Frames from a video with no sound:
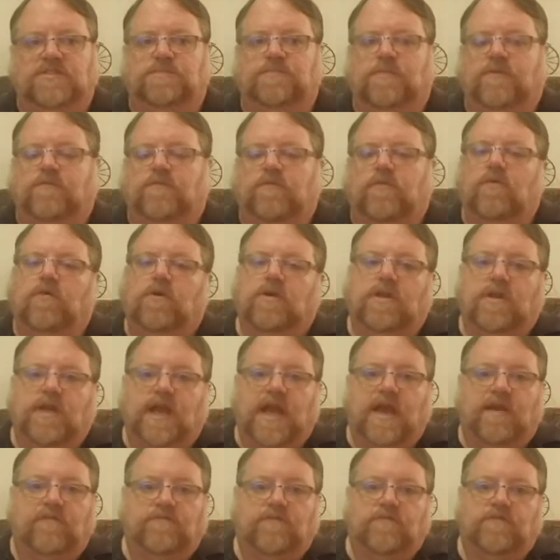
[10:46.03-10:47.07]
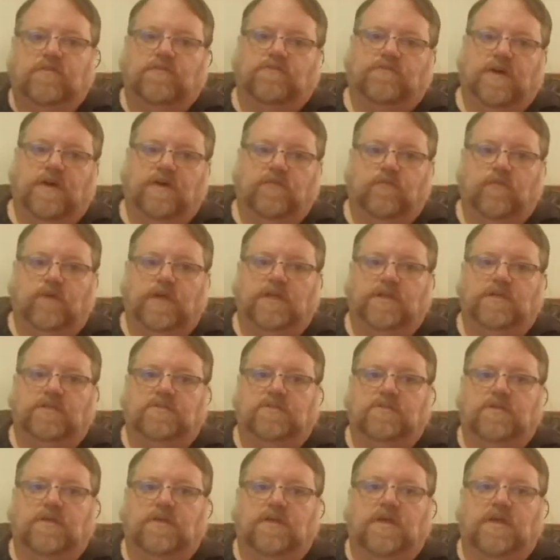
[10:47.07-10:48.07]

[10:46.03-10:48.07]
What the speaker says: before and after the five ways,